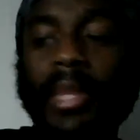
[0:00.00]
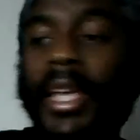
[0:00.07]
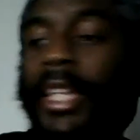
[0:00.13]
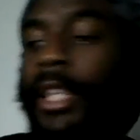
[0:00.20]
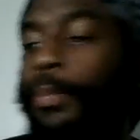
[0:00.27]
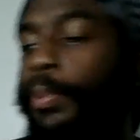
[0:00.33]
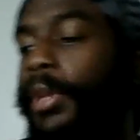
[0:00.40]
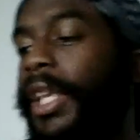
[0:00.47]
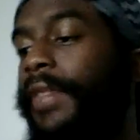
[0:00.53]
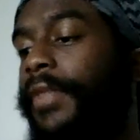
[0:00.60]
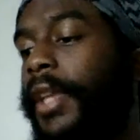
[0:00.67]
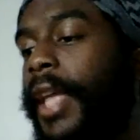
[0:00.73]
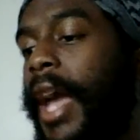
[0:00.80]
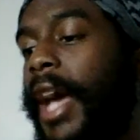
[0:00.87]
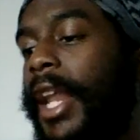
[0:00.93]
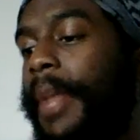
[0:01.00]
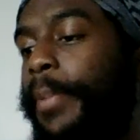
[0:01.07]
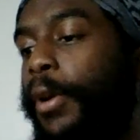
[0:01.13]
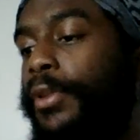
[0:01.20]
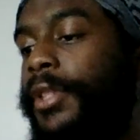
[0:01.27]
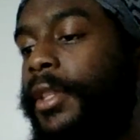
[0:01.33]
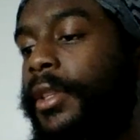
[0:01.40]
led to believe the guy that
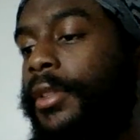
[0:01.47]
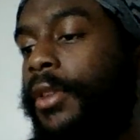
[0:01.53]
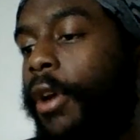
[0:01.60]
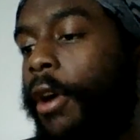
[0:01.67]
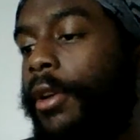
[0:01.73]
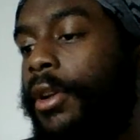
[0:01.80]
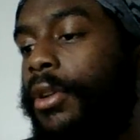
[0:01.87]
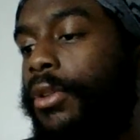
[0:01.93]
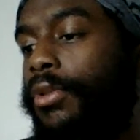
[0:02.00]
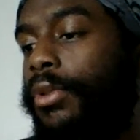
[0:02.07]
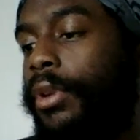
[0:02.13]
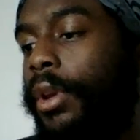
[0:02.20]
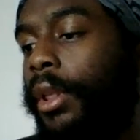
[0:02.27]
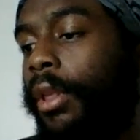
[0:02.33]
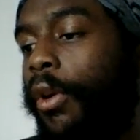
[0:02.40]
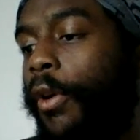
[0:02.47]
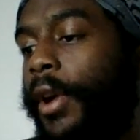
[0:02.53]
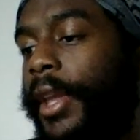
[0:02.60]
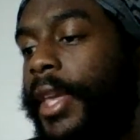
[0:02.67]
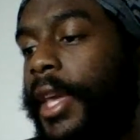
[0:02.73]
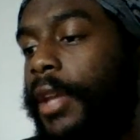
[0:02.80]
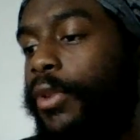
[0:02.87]
posted this article,
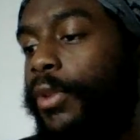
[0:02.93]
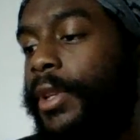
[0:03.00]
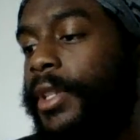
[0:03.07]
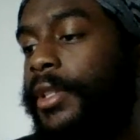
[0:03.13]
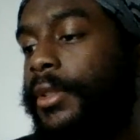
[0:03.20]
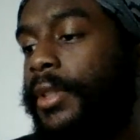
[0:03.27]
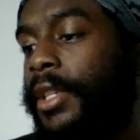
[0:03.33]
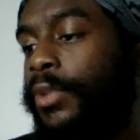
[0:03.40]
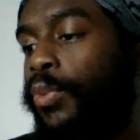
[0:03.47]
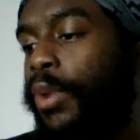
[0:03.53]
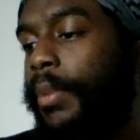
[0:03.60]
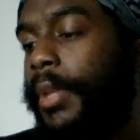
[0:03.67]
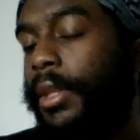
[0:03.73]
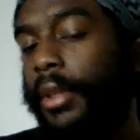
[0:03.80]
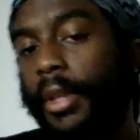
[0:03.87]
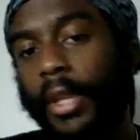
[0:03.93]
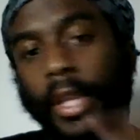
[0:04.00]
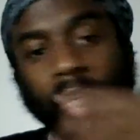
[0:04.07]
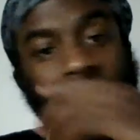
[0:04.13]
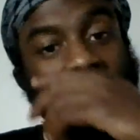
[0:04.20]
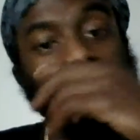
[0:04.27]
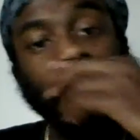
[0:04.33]
Lauren Kent, or this woman,
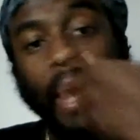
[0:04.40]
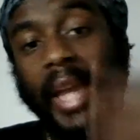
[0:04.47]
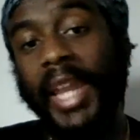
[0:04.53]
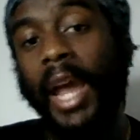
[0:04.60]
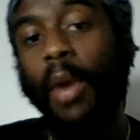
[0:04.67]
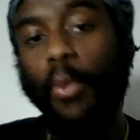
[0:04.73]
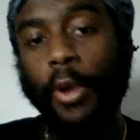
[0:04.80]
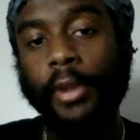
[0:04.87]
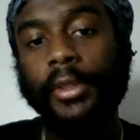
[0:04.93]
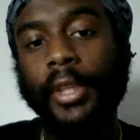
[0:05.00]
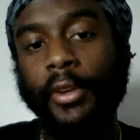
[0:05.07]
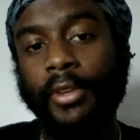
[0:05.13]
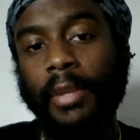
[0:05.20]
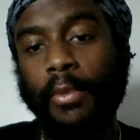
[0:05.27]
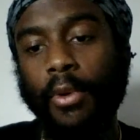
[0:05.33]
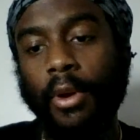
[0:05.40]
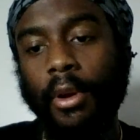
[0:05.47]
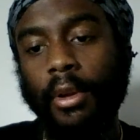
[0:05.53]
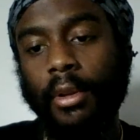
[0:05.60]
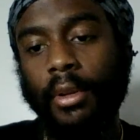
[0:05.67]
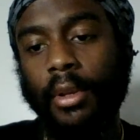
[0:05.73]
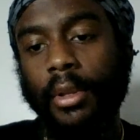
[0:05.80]
she might not work there anymore.
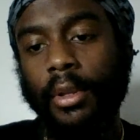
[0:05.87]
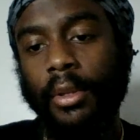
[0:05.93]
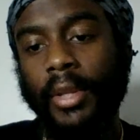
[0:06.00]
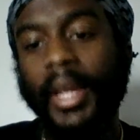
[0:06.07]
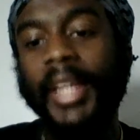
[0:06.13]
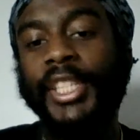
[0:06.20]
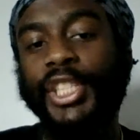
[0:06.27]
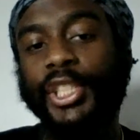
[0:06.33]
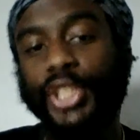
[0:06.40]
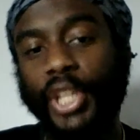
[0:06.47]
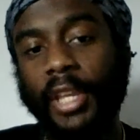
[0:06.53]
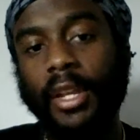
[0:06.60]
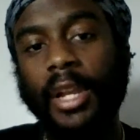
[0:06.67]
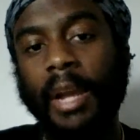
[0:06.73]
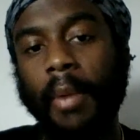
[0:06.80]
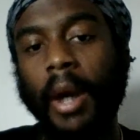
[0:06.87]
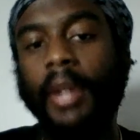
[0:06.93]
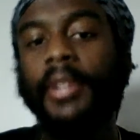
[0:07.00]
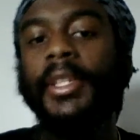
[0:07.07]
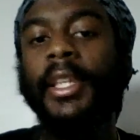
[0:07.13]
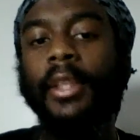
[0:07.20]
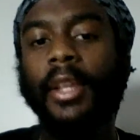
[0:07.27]
Now, she could come
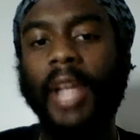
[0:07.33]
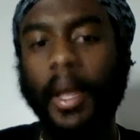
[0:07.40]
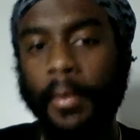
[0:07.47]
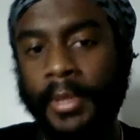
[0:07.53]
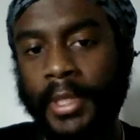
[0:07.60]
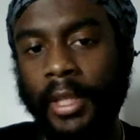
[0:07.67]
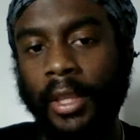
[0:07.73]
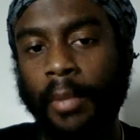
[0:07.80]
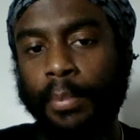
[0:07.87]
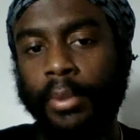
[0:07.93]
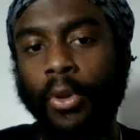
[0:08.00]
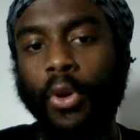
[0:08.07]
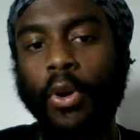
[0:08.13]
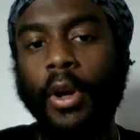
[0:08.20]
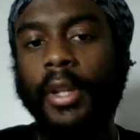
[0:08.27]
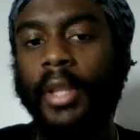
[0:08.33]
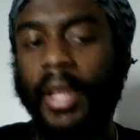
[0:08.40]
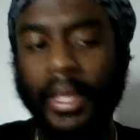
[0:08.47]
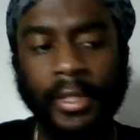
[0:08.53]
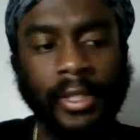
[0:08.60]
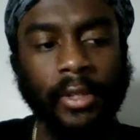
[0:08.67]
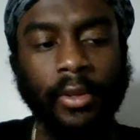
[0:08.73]
out and say, look, I'm still employed.
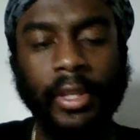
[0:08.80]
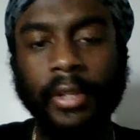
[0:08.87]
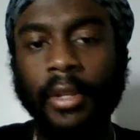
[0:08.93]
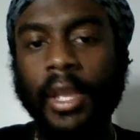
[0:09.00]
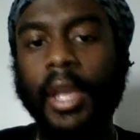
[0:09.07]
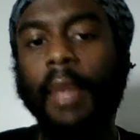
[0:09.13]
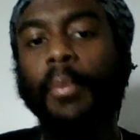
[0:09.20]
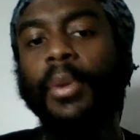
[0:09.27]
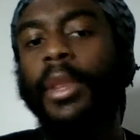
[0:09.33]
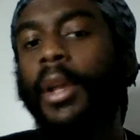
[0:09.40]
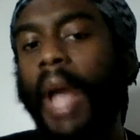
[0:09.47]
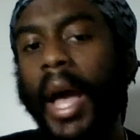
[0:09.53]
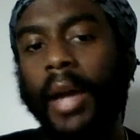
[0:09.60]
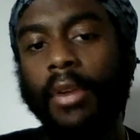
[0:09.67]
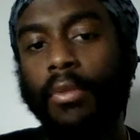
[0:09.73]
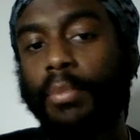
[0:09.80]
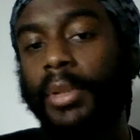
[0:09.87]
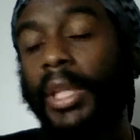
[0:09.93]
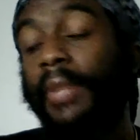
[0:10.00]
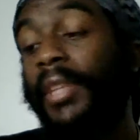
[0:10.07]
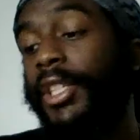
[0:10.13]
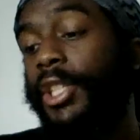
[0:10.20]
Look, I'm still getting, but look, I don't
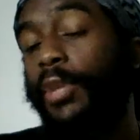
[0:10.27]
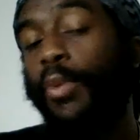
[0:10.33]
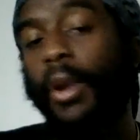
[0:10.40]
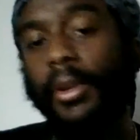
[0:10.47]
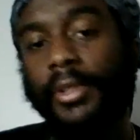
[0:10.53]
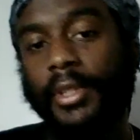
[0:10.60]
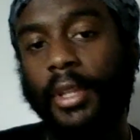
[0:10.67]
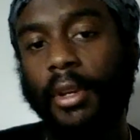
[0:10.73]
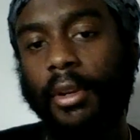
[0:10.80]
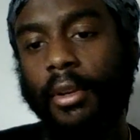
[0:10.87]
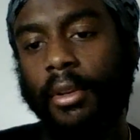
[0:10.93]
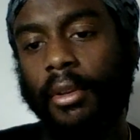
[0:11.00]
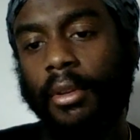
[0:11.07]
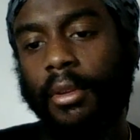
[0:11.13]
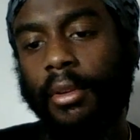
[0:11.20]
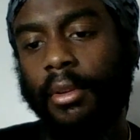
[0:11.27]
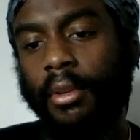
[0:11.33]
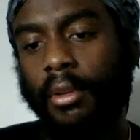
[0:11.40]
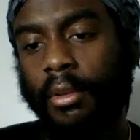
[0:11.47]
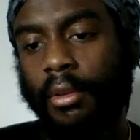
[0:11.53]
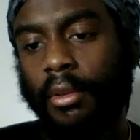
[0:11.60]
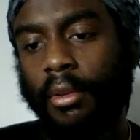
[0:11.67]
believe that she works there.
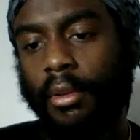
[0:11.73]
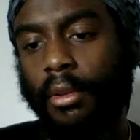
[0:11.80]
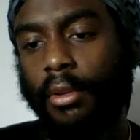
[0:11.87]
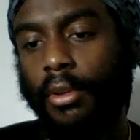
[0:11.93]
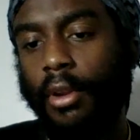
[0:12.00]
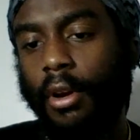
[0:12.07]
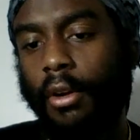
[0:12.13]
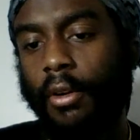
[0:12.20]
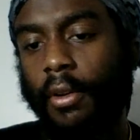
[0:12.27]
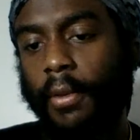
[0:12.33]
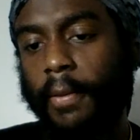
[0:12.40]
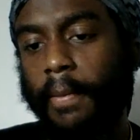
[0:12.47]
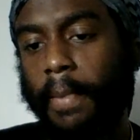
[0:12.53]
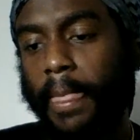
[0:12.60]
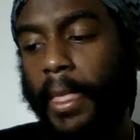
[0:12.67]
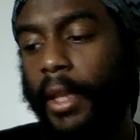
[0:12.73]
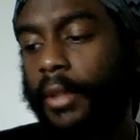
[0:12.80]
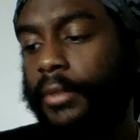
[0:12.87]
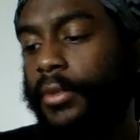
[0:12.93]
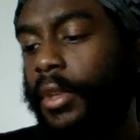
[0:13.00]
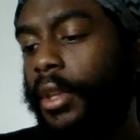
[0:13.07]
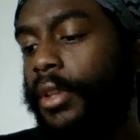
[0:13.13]
You know?
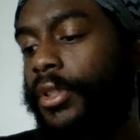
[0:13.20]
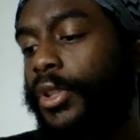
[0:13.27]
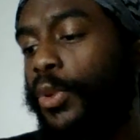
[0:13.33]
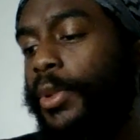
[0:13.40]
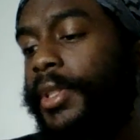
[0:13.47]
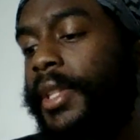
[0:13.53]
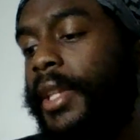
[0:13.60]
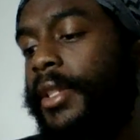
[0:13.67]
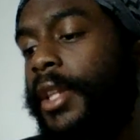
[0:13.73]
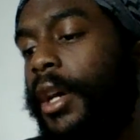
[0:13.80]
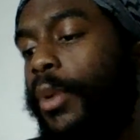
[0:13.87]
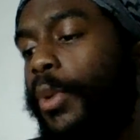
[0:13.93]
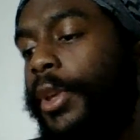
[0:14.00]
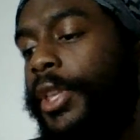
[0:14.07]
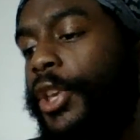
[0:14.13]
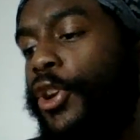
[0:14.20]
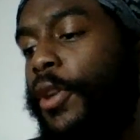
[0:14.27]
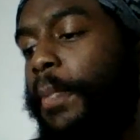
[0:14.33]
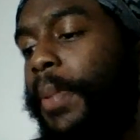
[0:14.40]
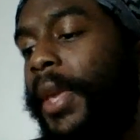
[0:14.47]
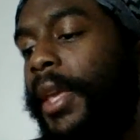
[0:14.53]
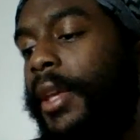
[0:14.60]
So it says, when
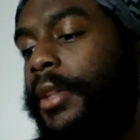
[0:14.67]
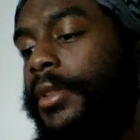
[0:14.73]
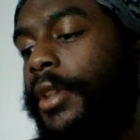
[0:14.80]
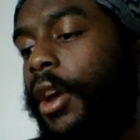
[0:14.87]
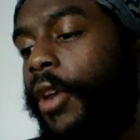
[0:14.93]
Europeans